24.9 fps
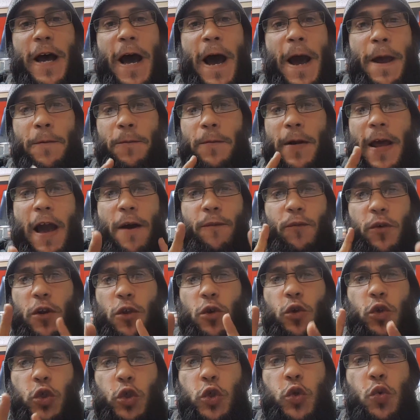I don't have one of
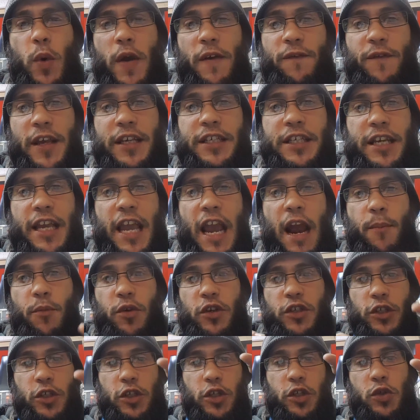those two-way facing
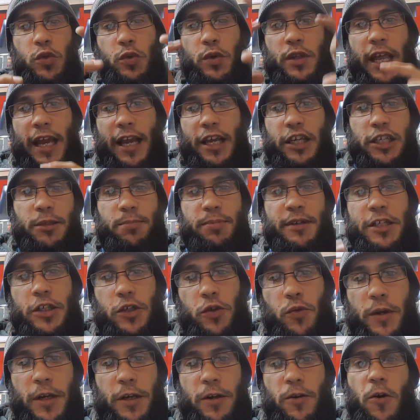cameras to do it like a split
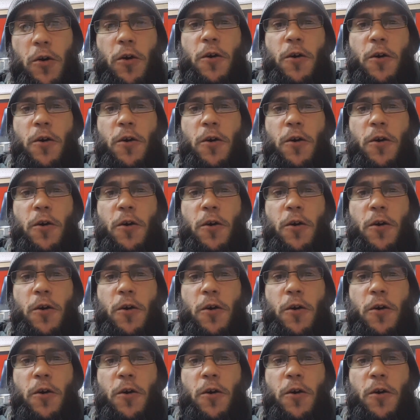screen,